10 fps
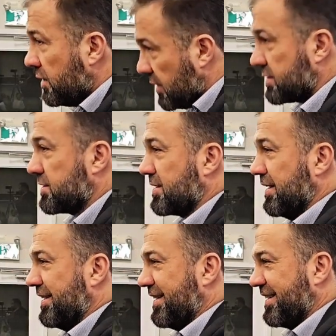Yes.
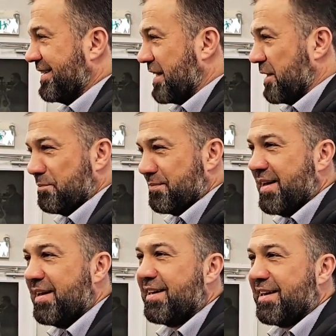Type.
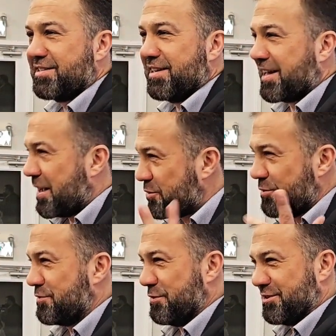Ya Sheikh, I'm
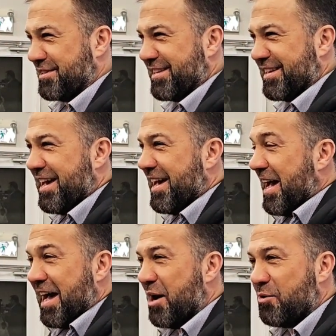confused.
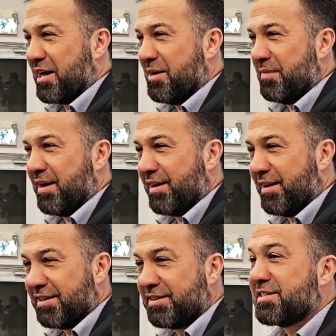How come
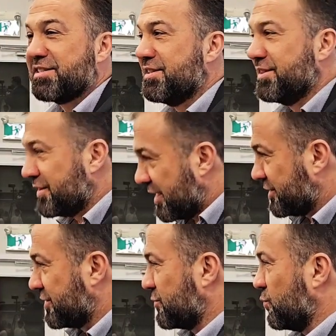Allah does not